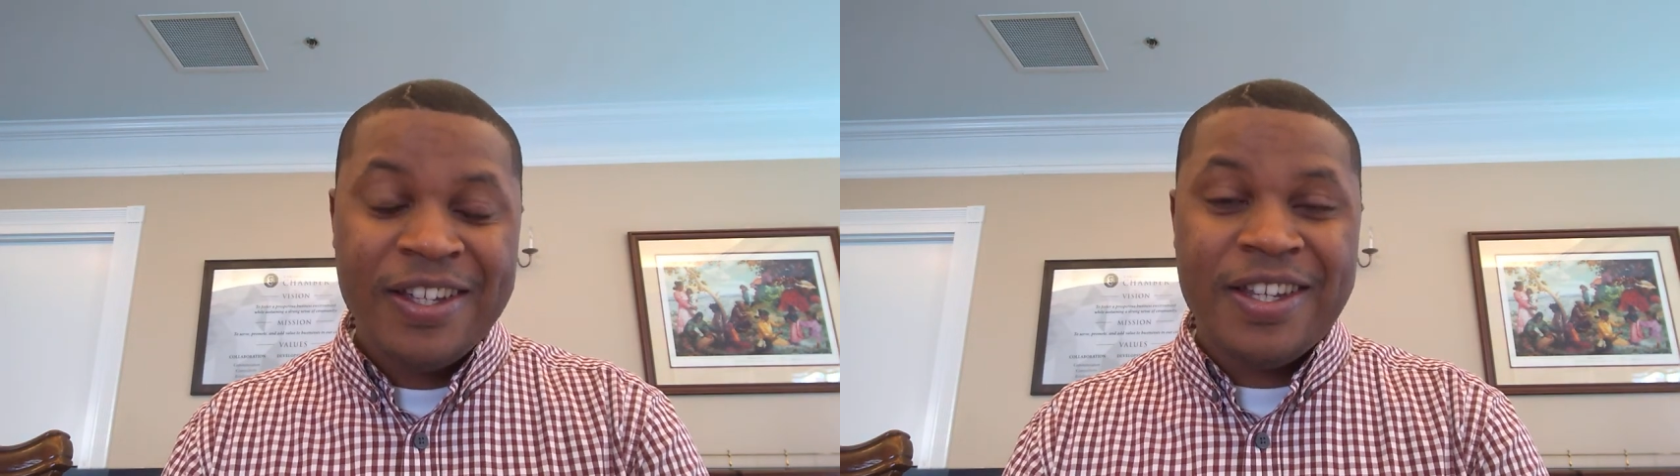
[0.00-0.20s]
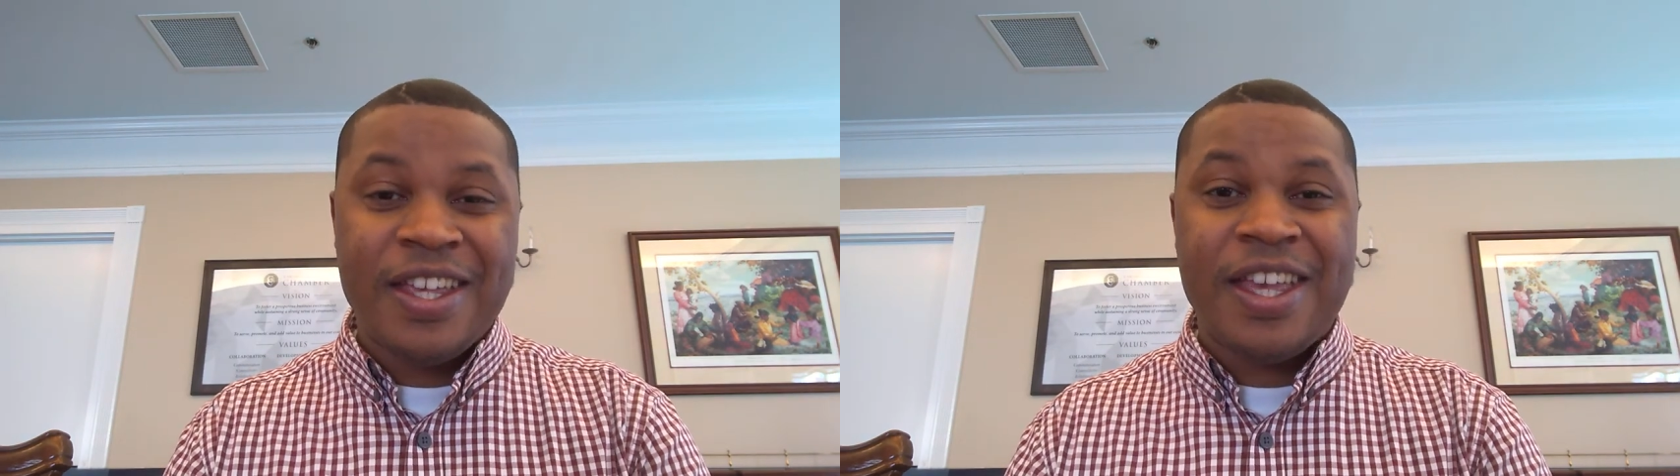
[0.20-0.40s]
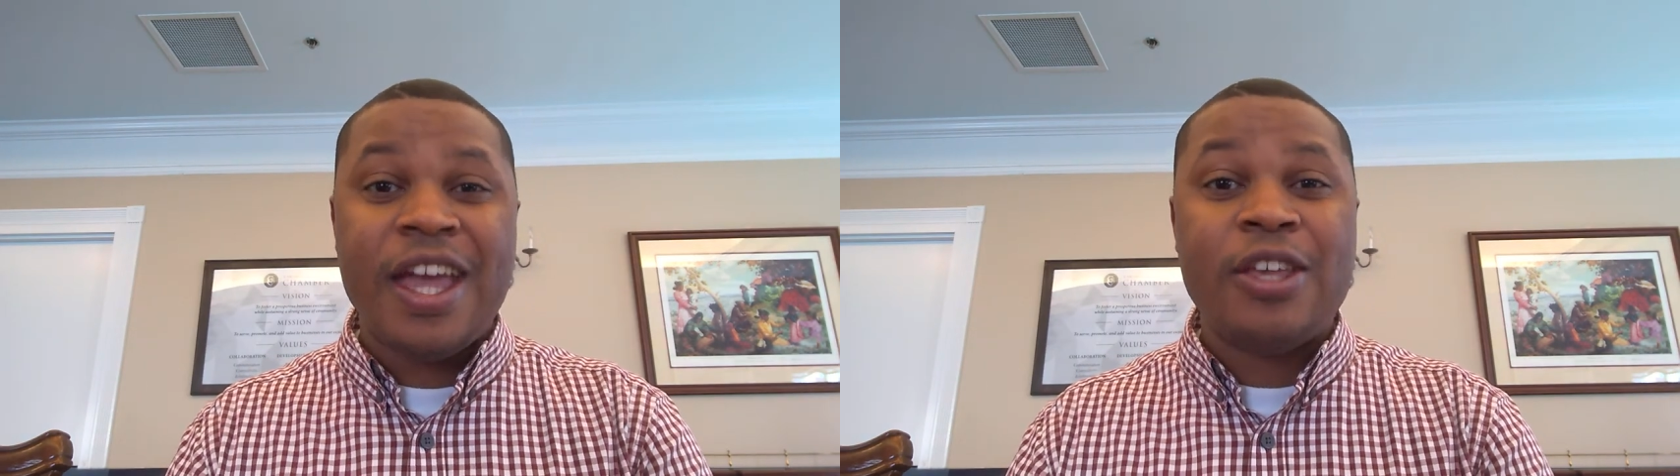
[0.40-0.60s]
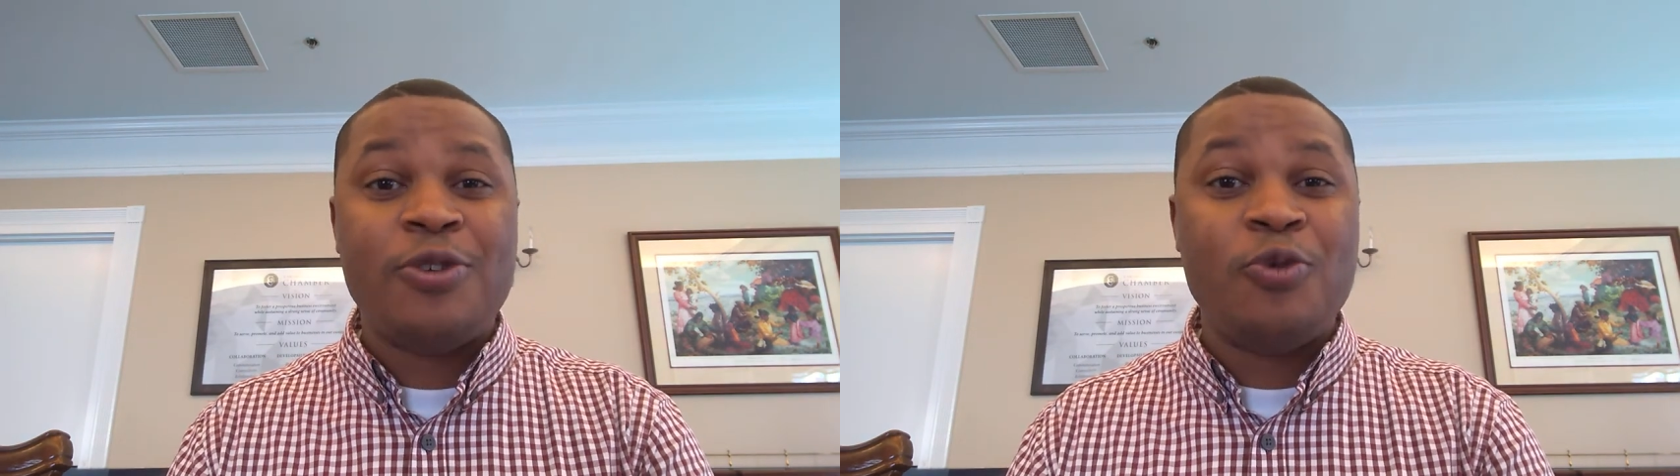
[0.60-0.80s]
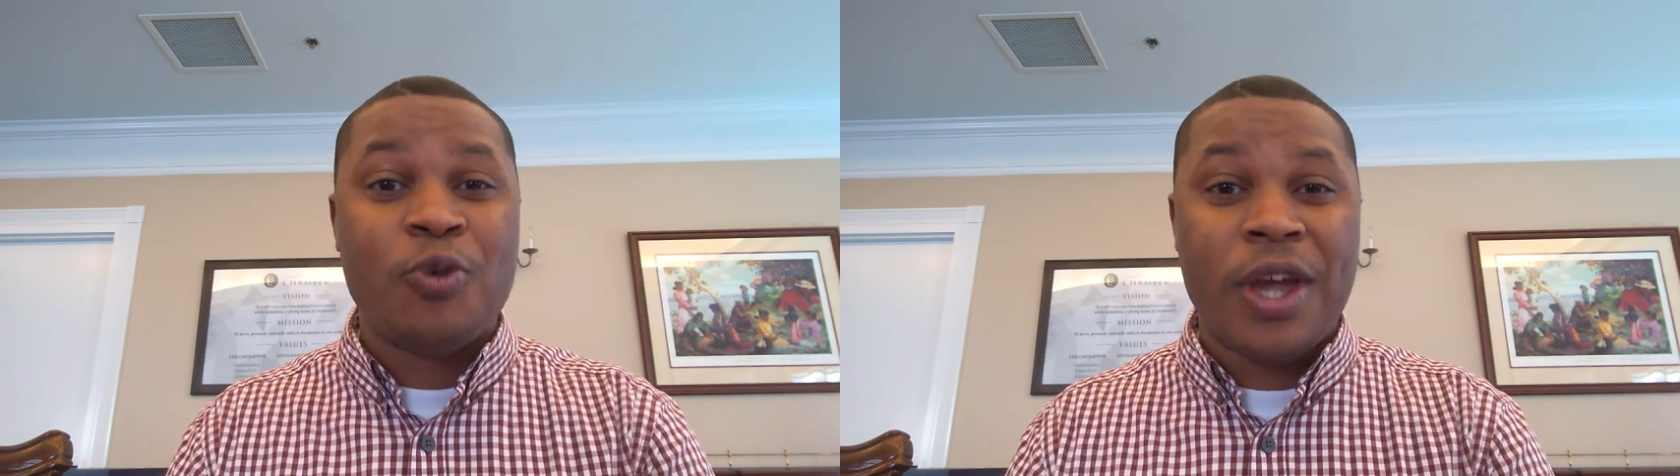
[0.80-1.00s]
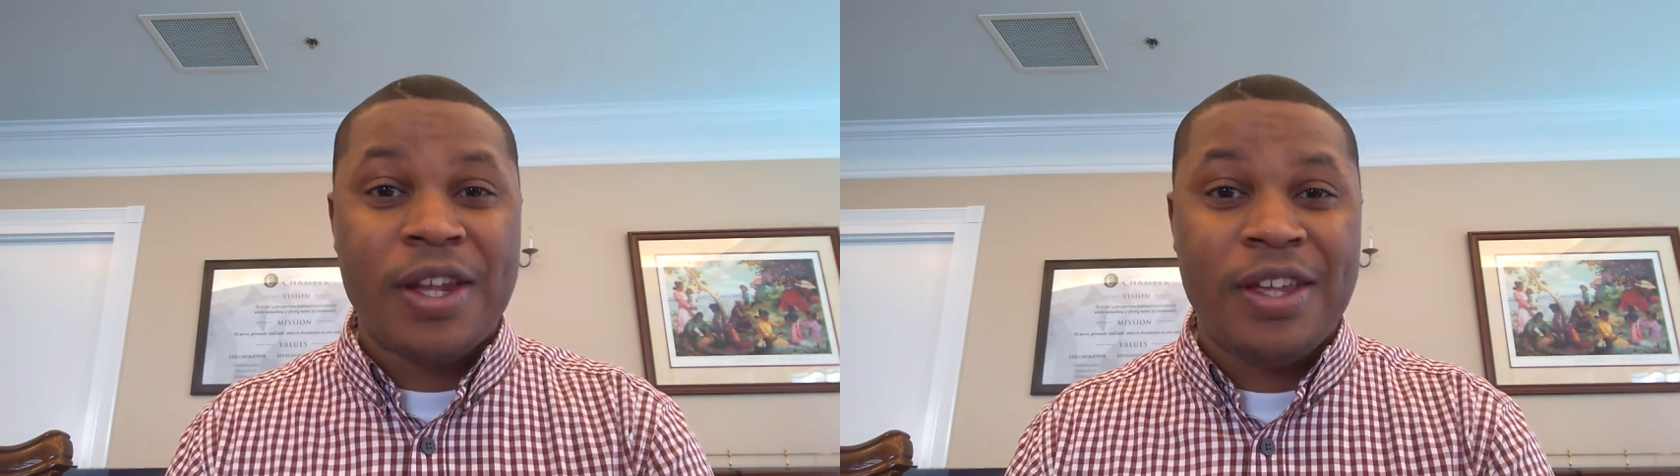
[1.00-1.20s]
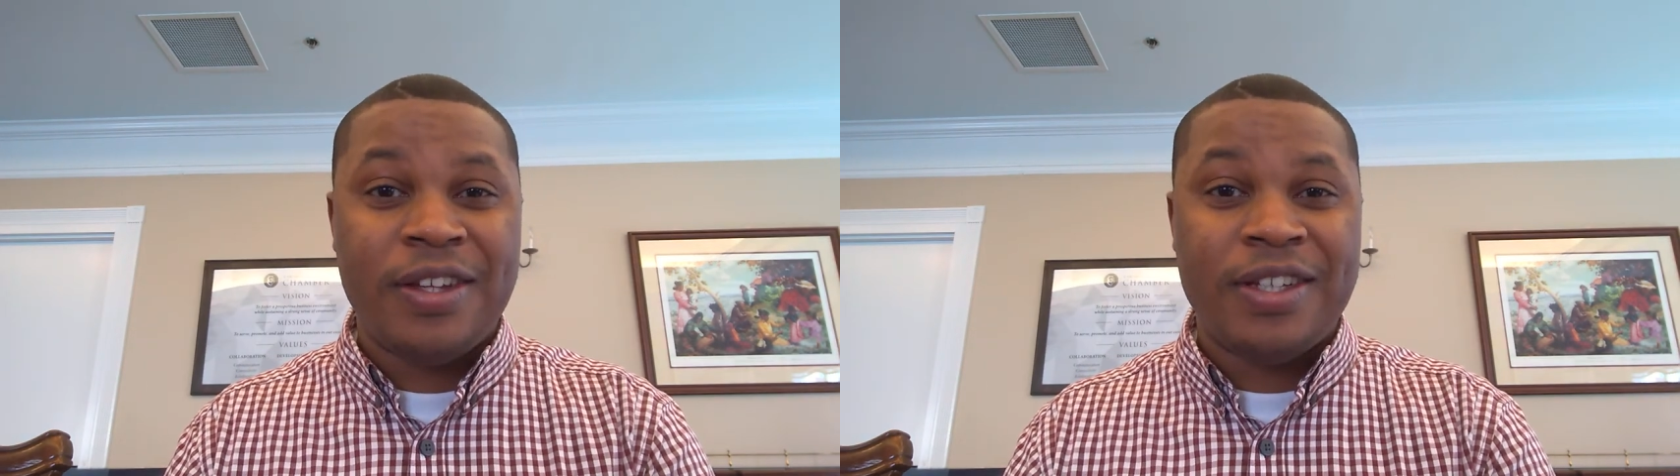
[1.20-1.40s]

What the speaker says: to get you ready